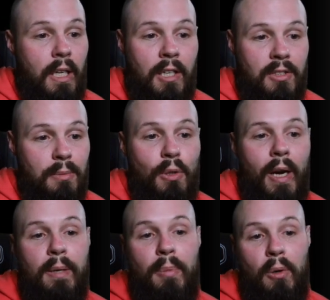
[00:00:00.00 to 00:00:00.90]
custom
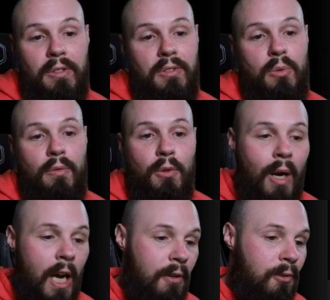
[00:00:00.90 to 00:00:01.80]
UI components in
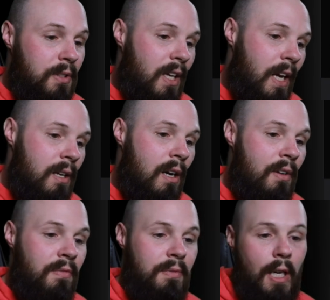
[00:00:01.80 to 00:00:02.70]
SwiftUI, Chris
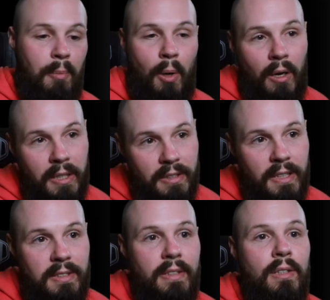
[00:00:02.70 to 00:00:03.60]
Eidoff, Paul Hudson
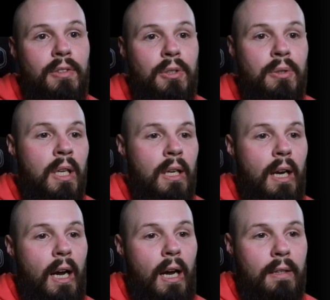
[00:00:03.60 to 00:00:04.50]
gets interviewed.
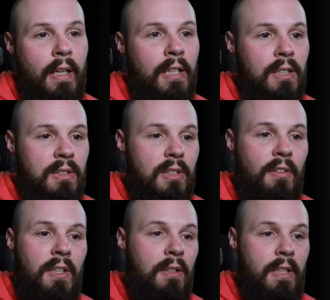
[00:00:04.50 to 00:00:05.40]
A lot of good
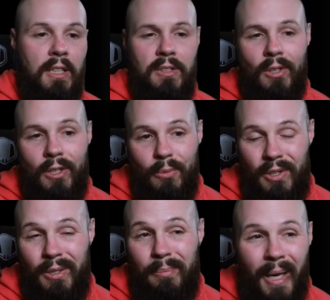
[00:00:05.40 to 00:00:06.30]
stuff here, getting started
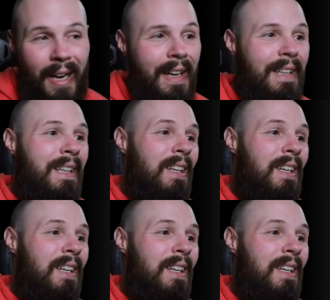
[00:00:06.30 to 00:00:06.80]
with Combine.